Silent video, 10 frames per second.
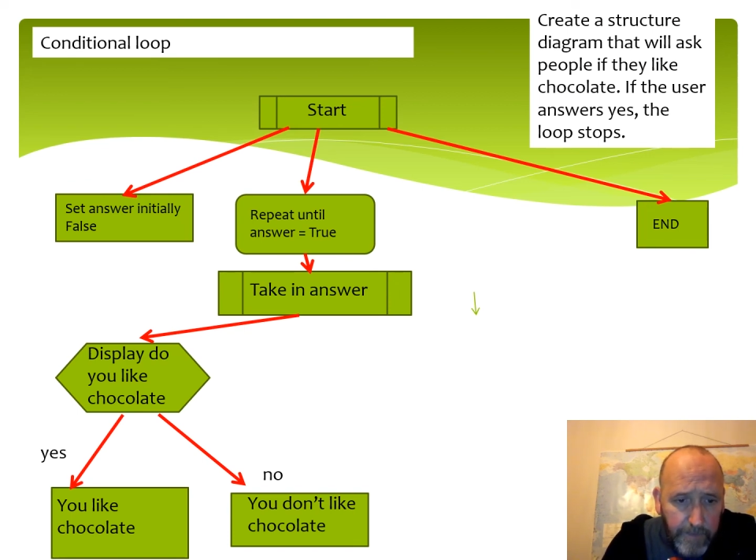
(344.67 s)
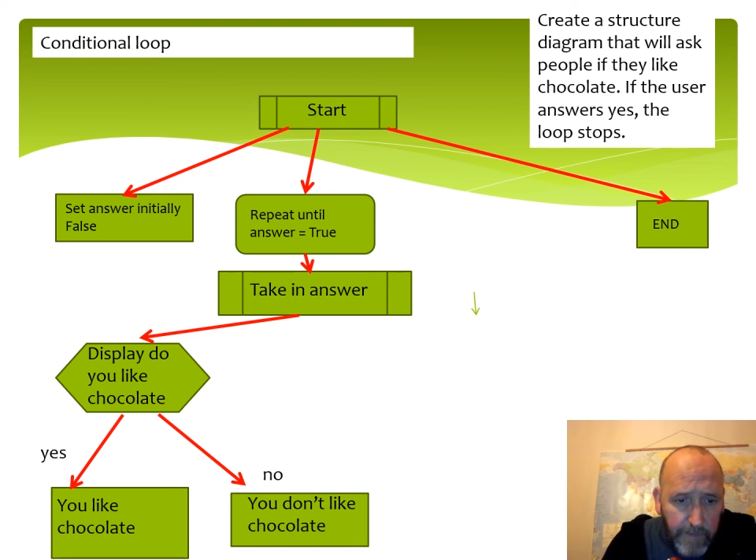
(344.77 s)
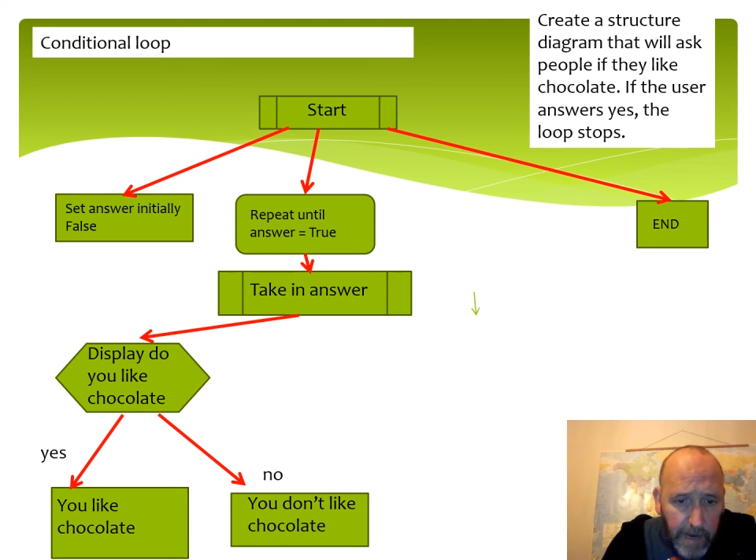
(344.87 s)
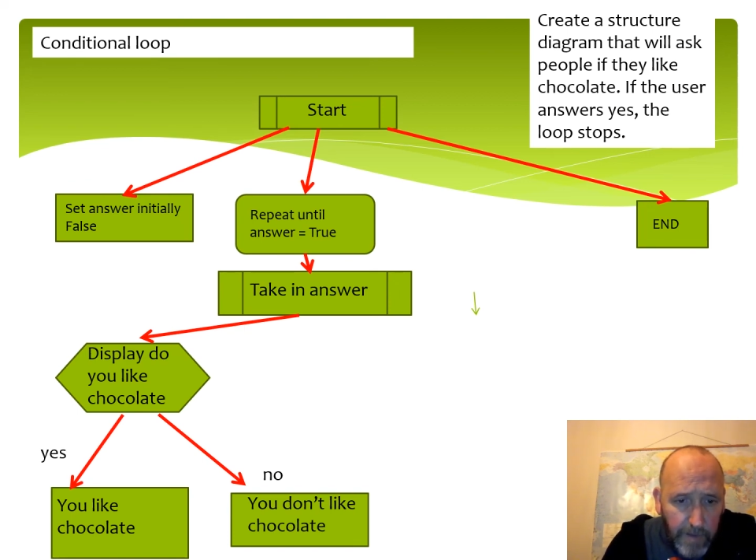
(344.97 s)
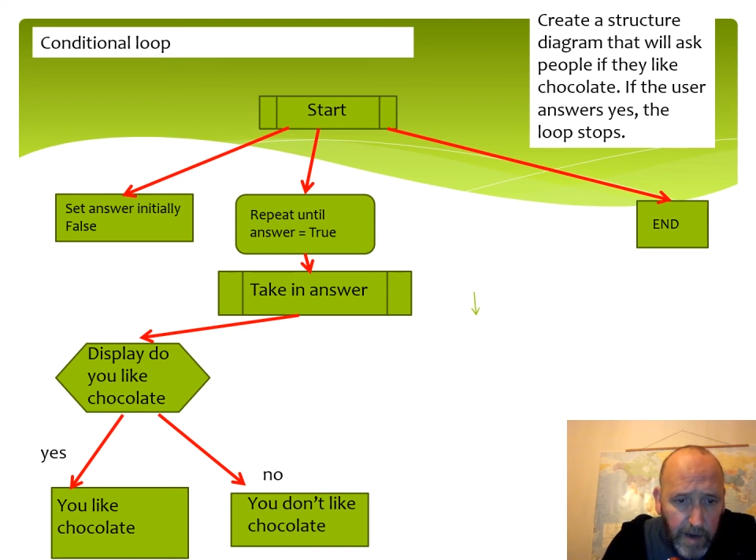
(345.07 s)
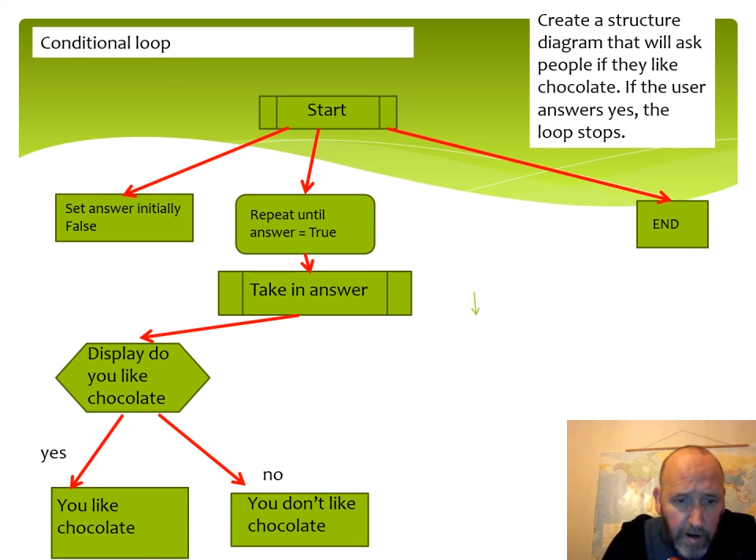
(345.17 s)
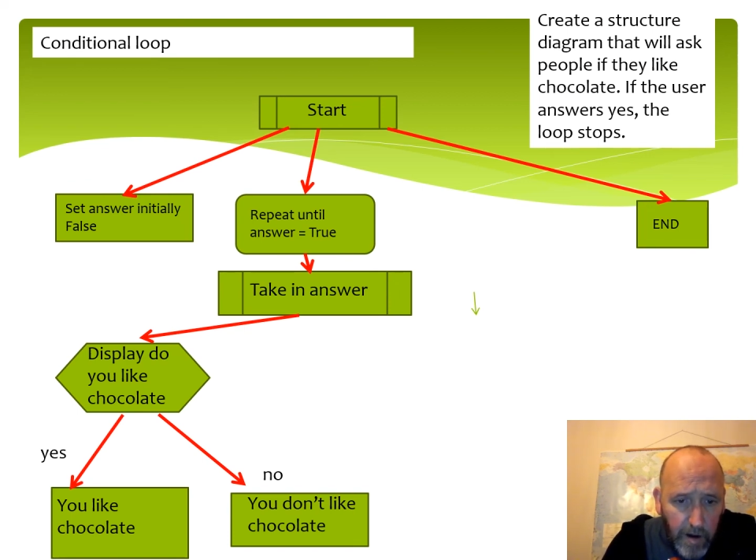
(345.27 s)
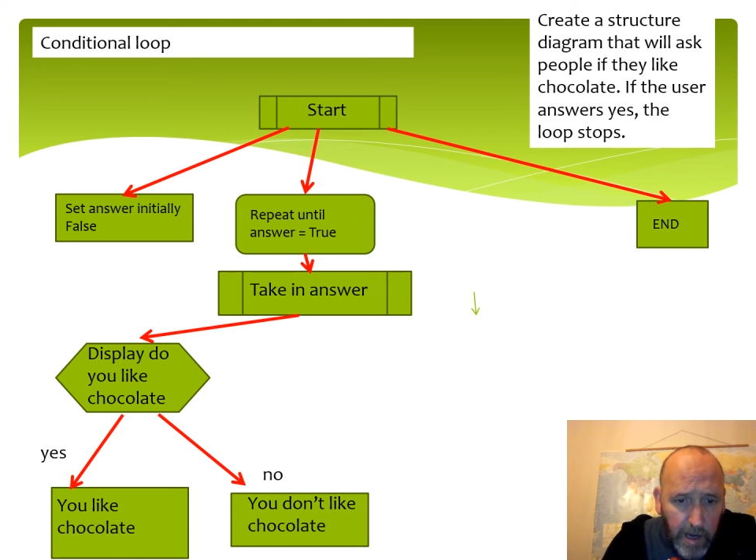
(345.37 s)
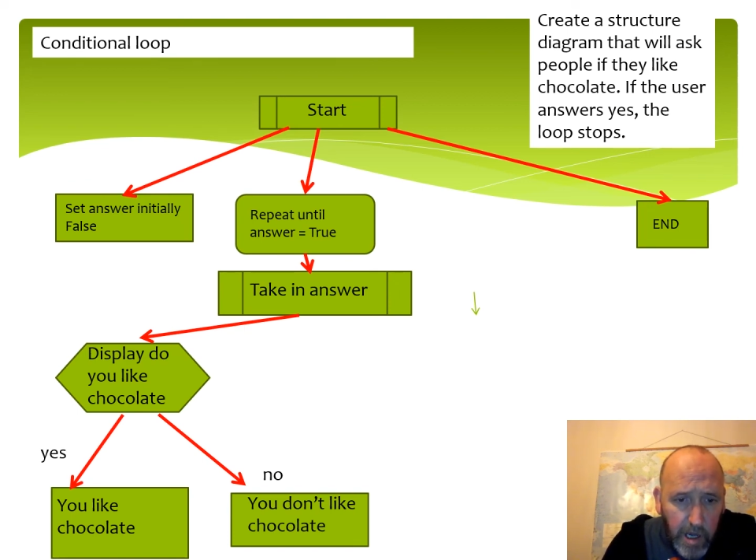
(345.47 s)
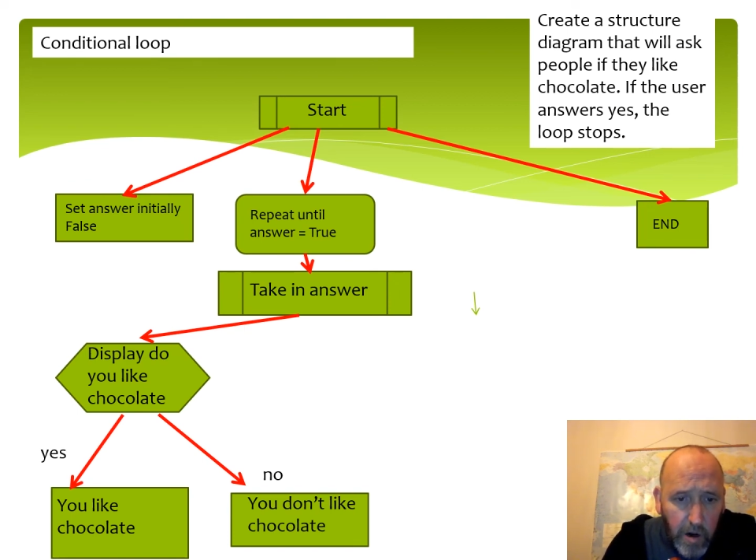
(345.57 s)
Yep, you
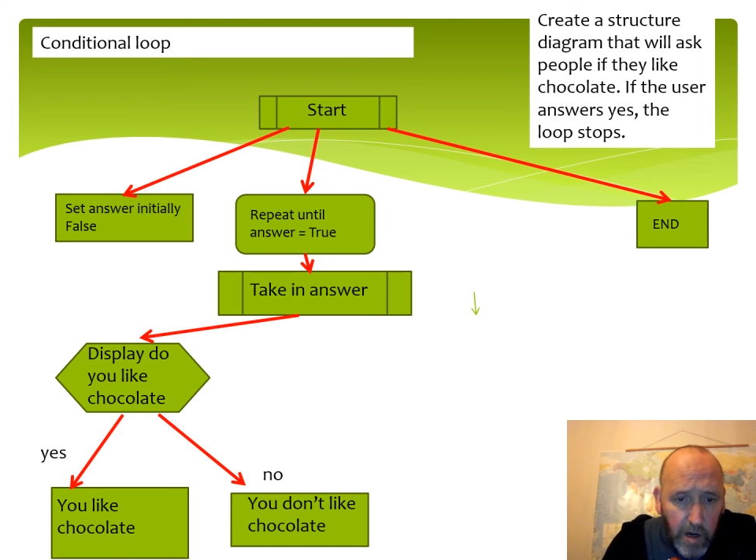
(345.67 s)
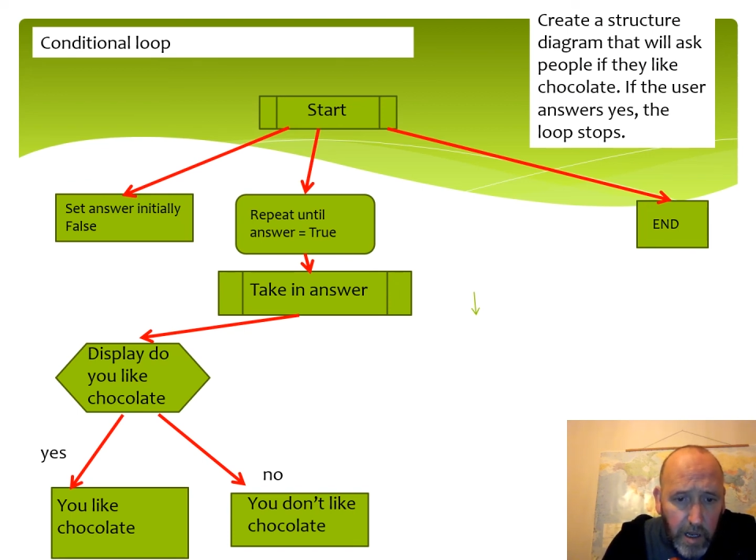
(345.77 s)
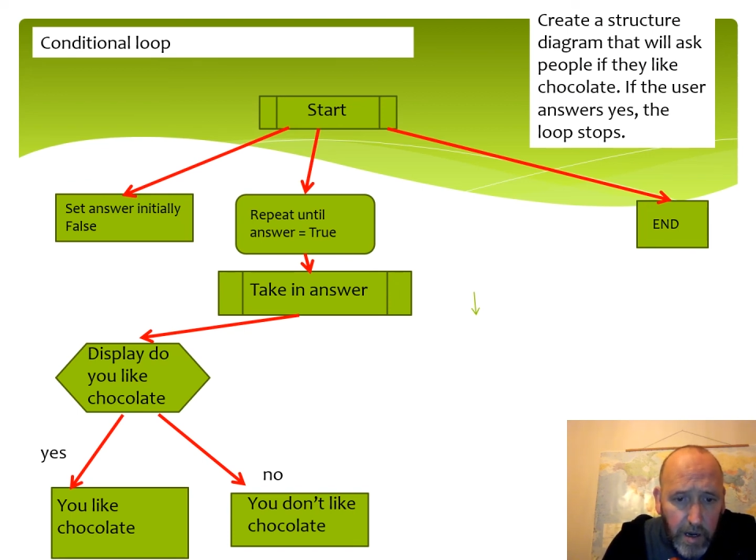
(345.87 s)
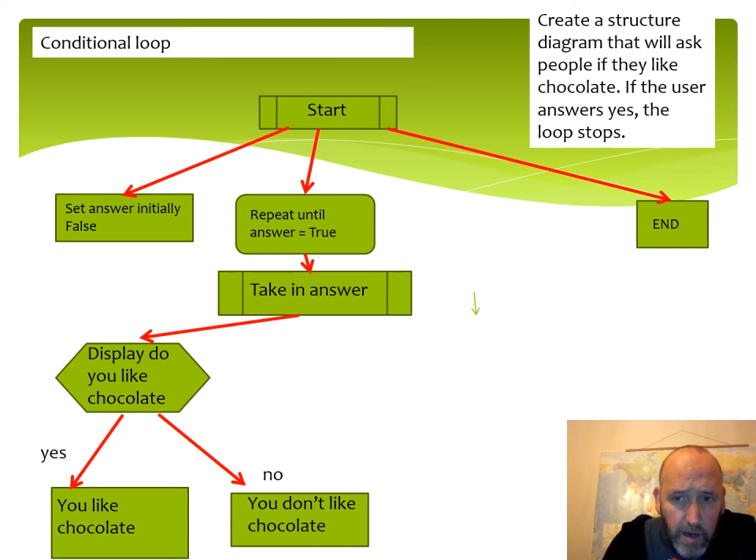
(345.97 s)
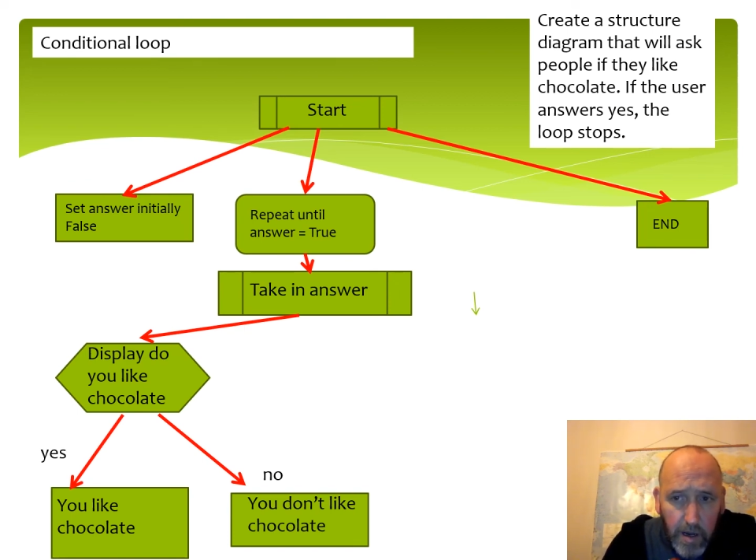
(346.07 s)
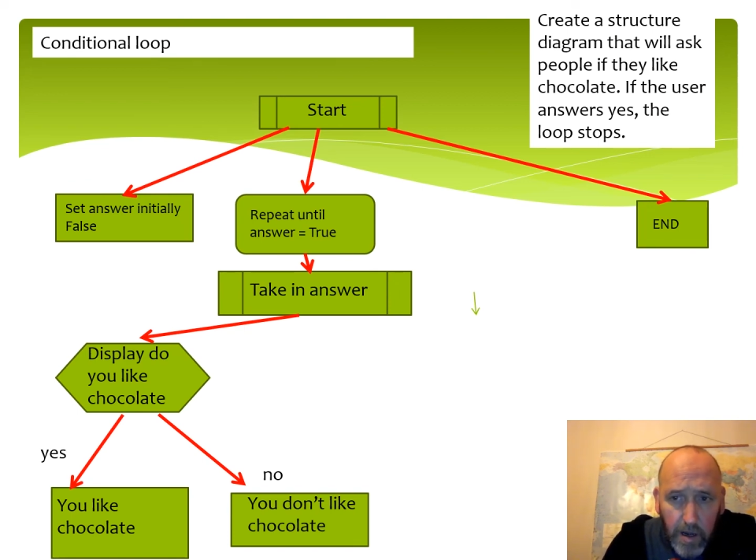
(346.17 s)
do like chocolate.